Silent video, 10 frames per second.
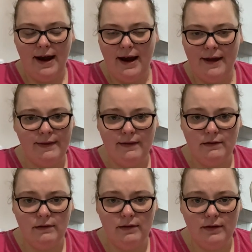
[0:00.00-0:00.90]
and
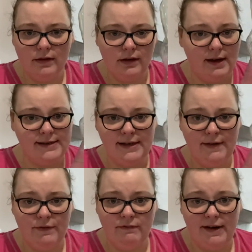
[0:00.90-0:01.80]
it didn't
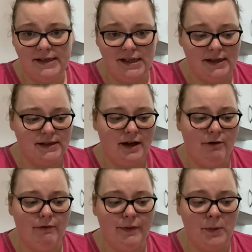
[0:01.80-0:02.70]
even really change the
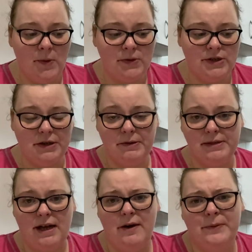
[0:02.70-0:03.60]
colour of the water, and I was
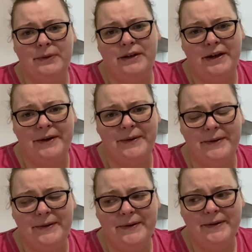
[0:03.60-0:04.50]
like, oh
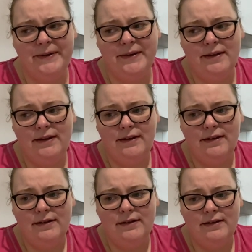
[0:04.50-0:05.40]
no.
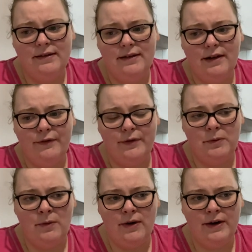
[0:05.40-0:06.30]
And I thought,
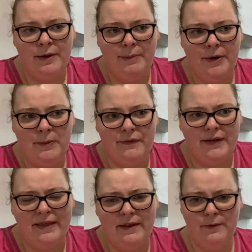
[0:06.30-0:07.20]
what can I put with
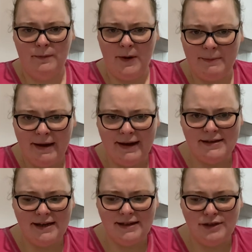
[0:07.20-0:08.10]
it that won't make it
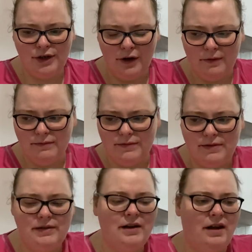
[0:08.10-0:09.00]
taste too,
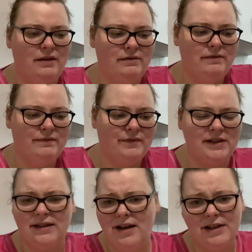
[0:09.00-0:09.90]
you know,
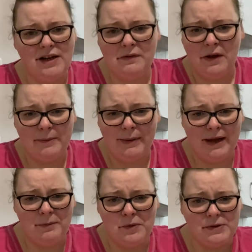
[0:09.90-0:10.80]
because I don't like
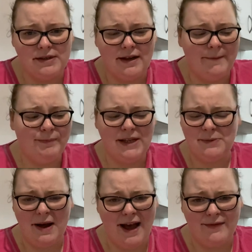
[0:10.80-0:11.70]
plain water. That's
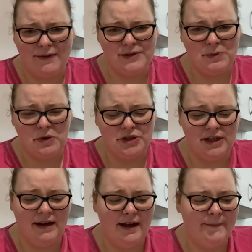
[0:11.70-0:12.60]
why I have to have squash
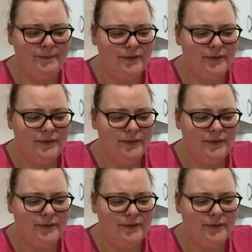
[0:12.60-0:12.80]
in there.